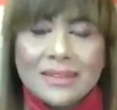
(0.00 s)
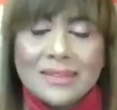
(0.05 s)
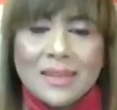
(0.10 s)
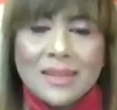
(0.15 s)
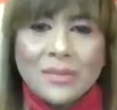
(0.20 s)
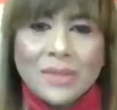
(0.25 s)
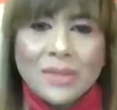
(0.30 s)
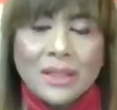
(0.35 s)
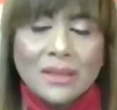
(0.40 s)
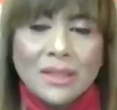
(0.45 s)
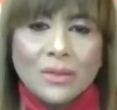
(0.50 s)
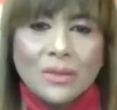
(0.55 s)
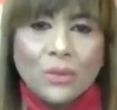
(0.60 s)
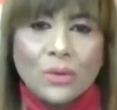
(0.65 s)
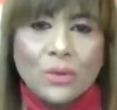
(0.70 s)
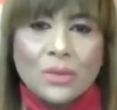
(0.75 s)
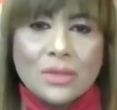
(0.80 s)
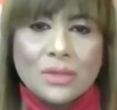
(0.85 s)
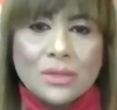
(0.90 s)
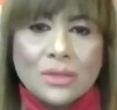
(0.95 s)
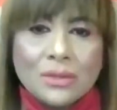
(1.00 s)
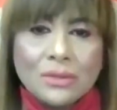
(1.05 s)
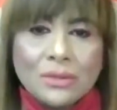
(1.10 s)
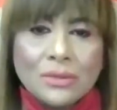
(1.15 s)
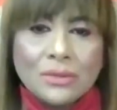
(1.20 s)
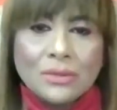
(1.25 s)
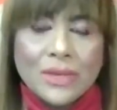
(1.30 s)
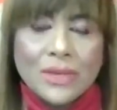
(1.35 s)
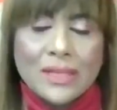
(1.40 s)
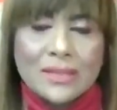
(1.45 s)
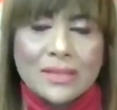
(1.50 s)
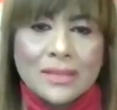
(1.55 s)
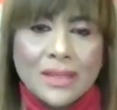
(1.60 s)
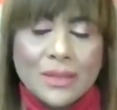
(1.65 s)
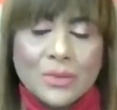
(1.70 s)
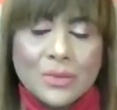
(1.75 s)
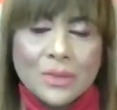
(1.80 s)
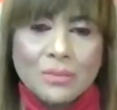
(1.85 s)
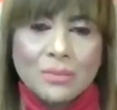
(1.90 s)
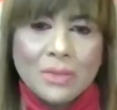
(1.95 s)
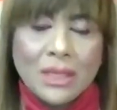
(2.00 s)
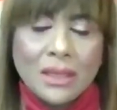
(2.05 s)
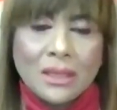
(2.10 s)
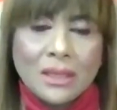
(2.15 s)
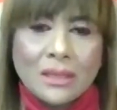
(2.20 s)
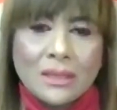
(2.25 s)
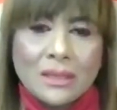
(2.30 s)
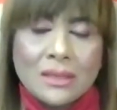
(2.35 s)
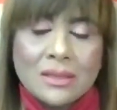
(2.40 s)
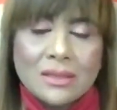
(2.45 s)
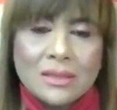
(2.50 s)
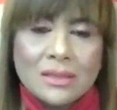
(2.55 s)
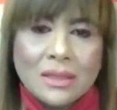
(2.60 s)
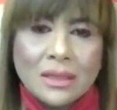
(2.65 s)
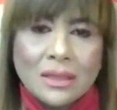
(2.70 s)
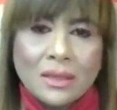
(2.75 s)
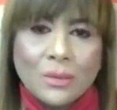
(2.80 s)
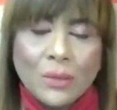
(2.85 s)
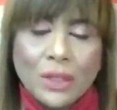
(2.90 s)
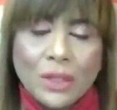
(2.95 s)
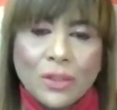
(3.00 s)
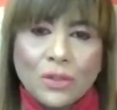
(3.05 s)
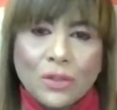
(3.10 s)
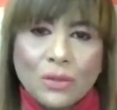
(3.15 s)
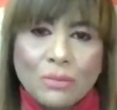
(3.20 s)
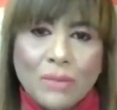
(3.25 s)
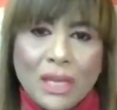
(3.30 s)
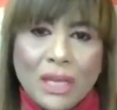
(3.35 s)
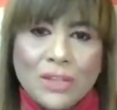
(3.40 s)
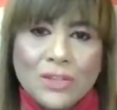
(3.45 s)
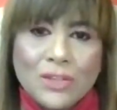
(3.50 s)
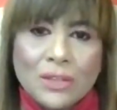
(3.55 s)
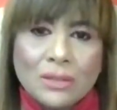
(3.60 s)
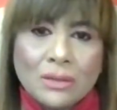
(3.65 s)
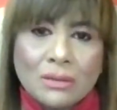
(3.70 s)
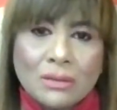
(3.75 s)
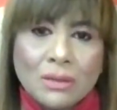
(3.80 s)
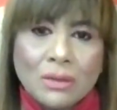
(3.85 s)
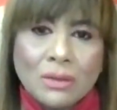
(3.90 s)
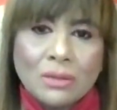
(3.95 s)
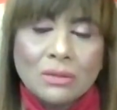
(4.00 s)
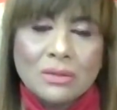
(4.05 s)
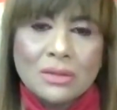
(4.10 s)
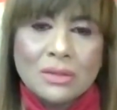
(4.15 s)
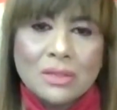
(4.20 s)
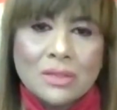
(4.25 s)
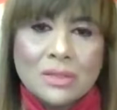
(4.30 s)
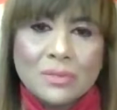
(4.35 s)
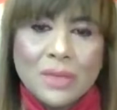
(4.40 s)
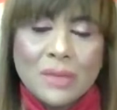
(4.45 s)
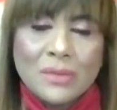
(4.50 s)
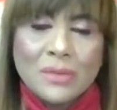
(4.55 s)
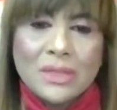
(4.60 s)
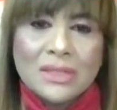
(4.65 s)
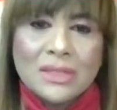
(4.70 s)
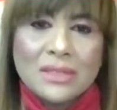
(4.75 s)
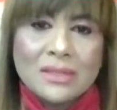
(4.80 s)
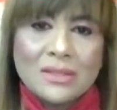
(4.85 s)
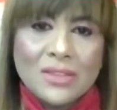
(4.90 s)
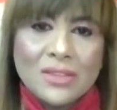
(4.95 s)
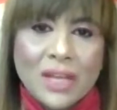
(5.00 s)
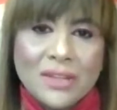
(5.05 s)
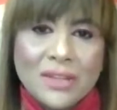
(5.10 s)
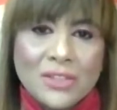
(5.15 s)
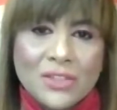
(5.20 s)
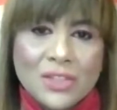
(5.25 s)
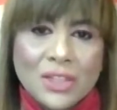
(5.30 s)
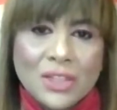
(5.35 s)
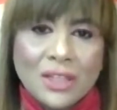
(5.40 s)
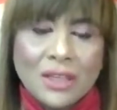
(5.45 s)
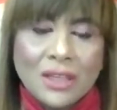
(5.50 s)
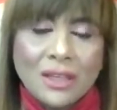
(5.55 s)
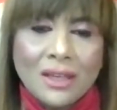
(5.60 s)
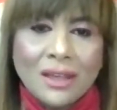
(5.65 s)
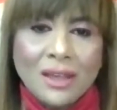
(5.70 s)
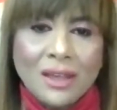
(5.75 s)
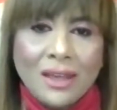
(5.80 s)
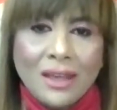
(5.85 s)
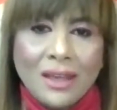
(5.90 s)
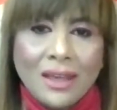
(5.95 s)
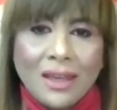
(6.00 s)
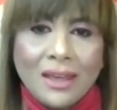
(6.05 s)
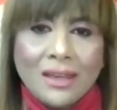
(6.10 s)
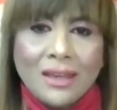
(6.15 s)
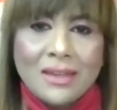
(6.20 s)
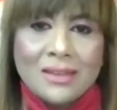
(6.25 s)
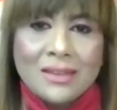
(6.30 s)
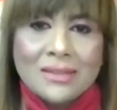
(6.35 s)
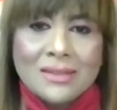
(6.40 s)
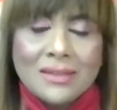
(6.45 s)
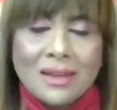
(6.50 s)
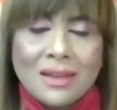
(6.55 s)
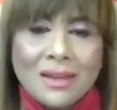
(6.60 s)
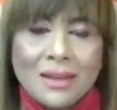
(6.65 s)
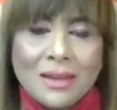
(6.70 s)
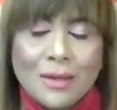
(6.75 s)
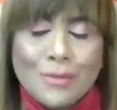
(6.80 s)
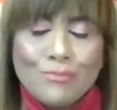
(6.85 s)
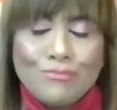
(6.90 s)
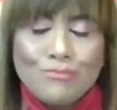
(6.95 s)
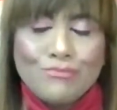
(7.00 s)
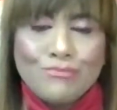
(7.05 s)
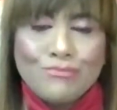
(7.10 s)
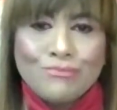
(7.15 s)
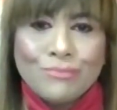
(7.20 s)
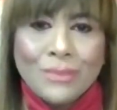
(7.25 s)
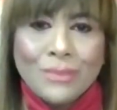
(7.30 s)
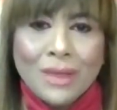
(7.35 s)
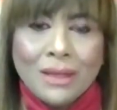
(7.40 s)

something that also resonates with me is when you mentioned the goals, purpose, and strategy, is writing